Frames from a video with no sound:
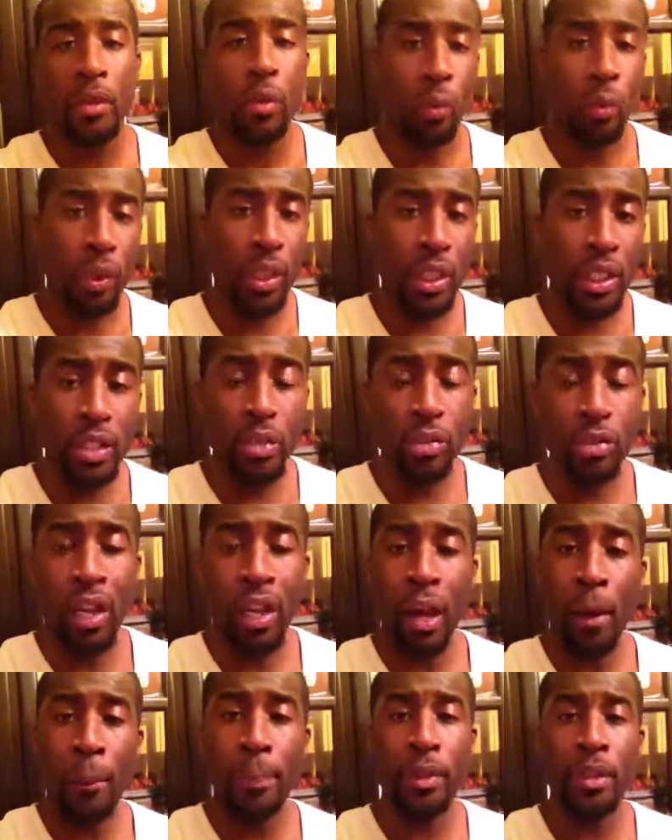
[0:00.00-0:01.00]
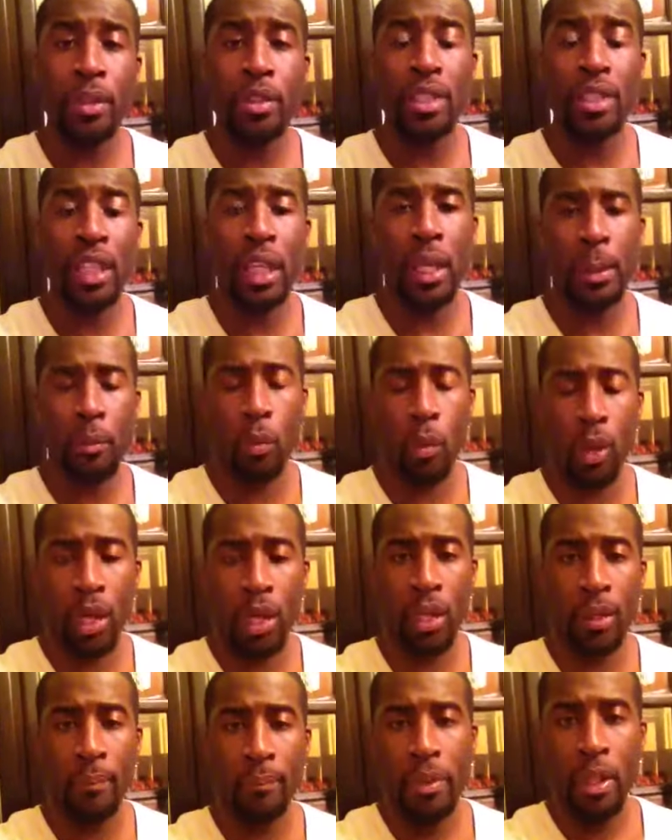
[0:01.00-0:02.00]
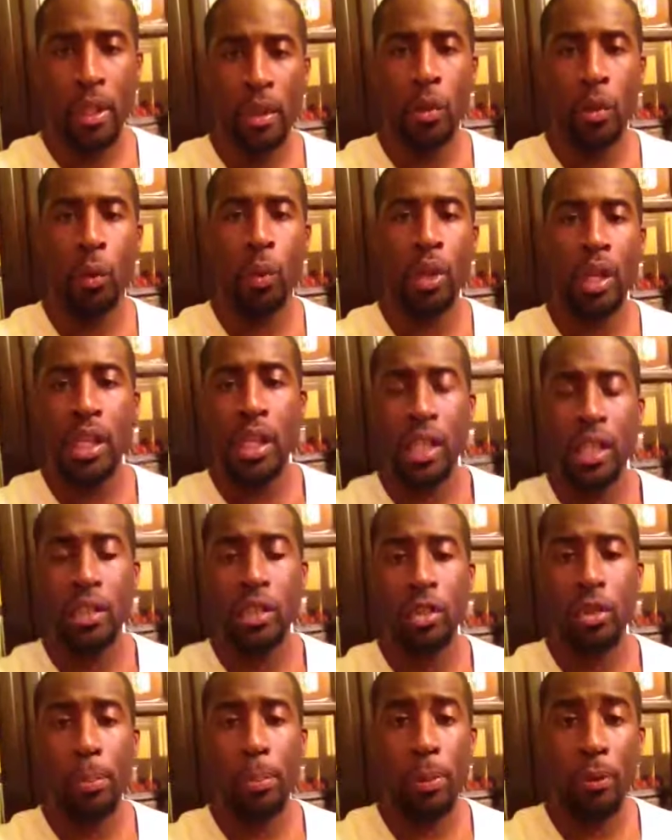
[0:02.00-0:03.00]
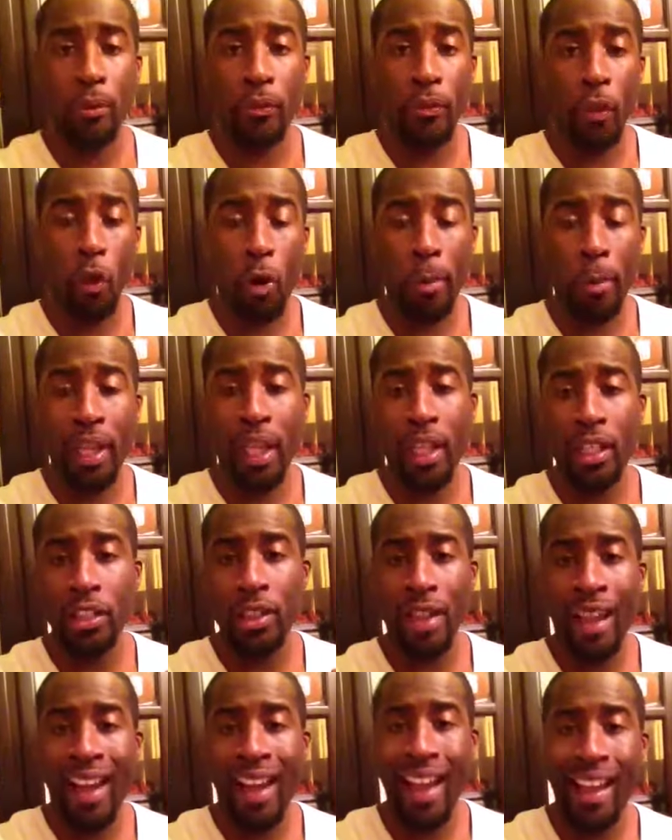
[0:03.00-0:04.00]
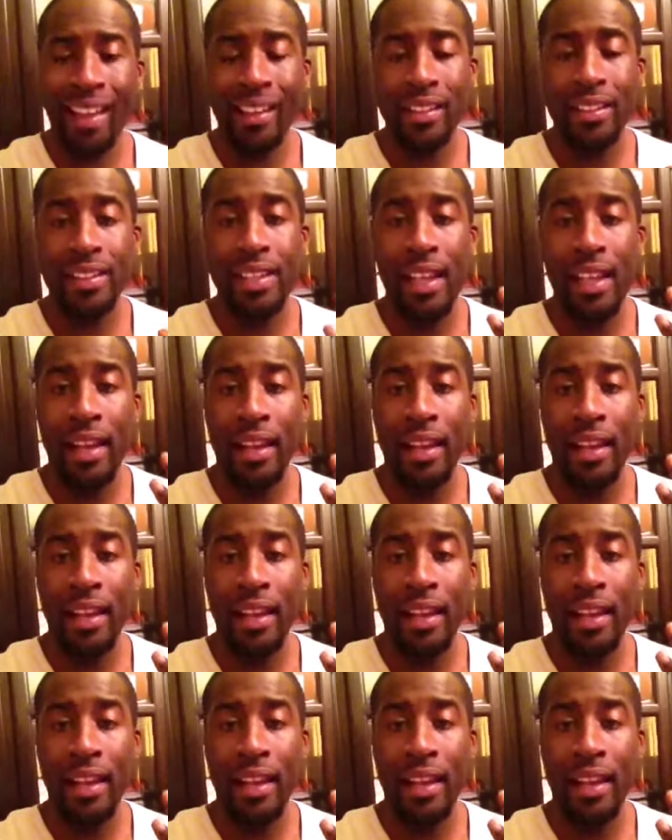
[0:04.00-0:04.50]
We need you helping your team win. We need you performing at your highest